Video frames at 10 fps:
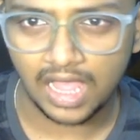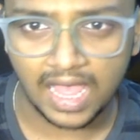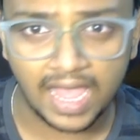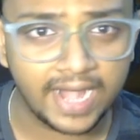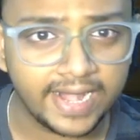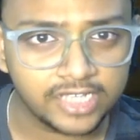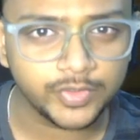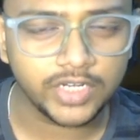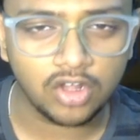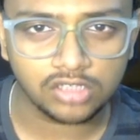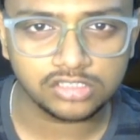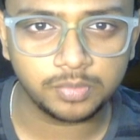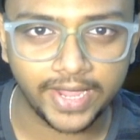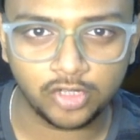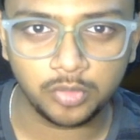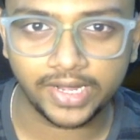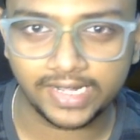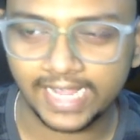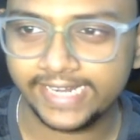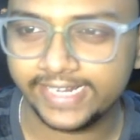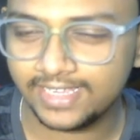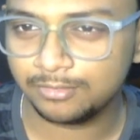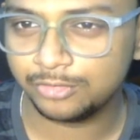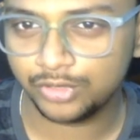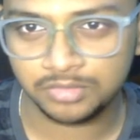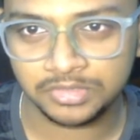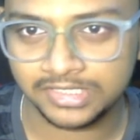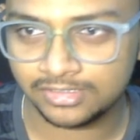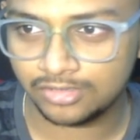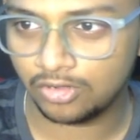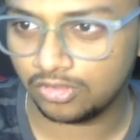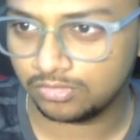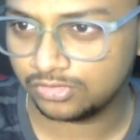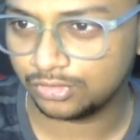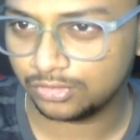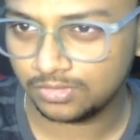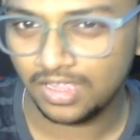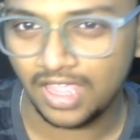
I had actually lost back to back 9 games to him in chess.com, so